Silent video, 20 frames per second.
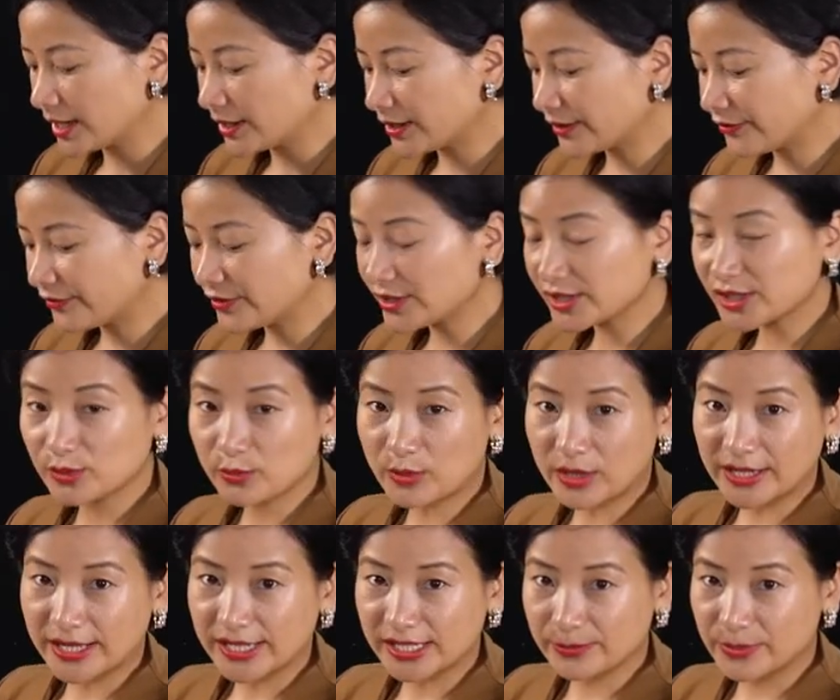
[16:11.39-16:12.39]
The first
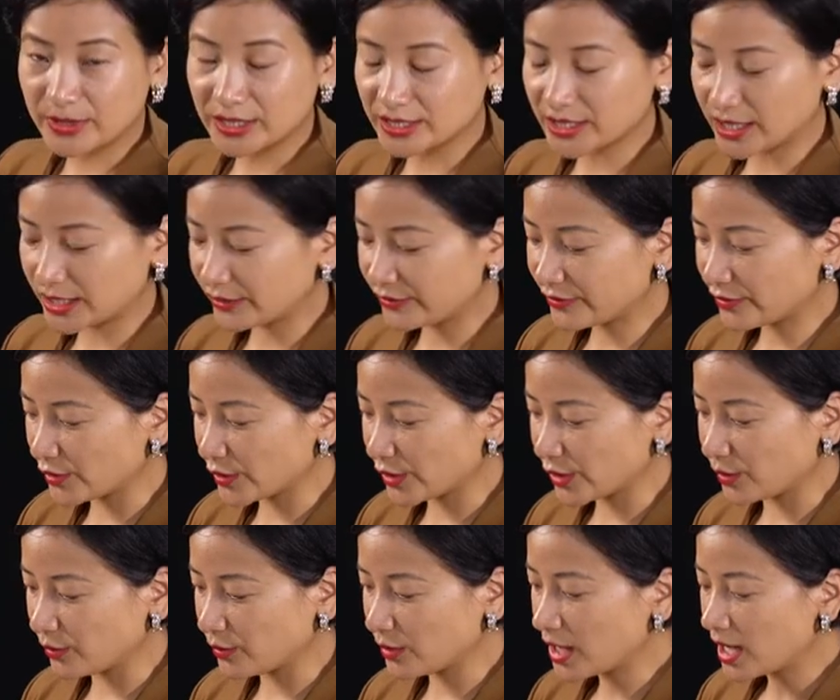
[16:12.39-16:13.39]
one has been done for
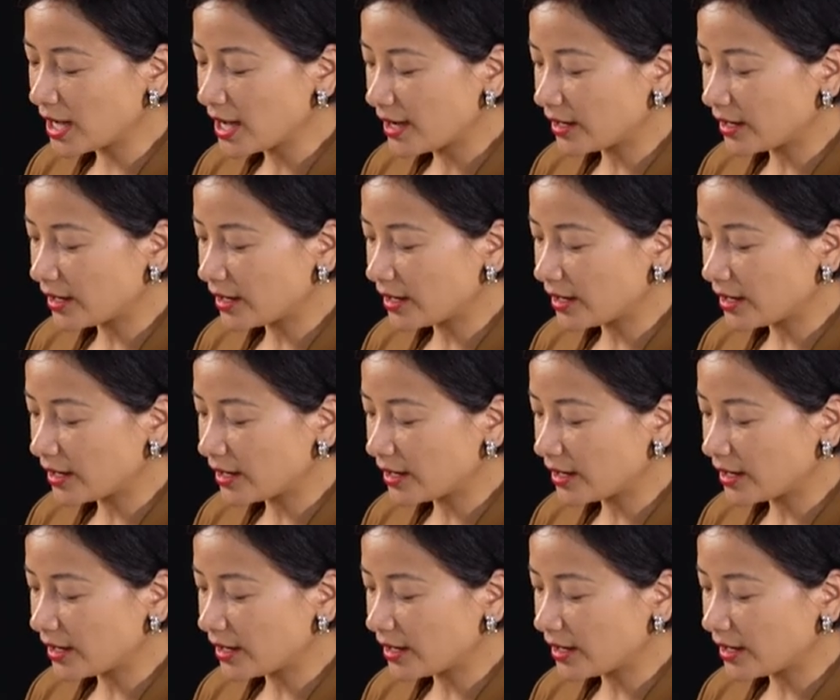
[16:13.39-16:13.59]
you.